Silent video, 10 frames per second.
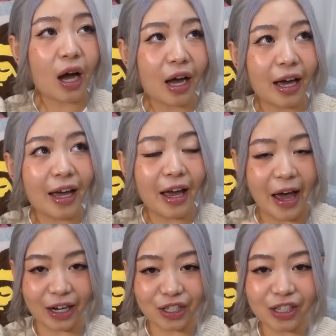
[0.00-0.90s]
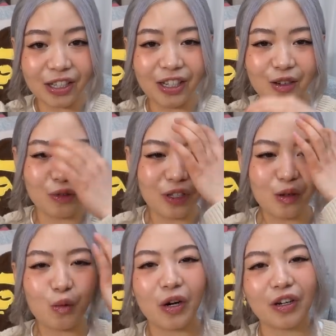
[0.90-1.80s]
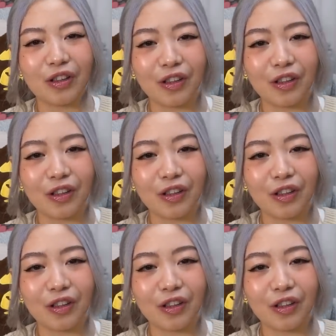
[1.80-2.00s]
I actually really wanted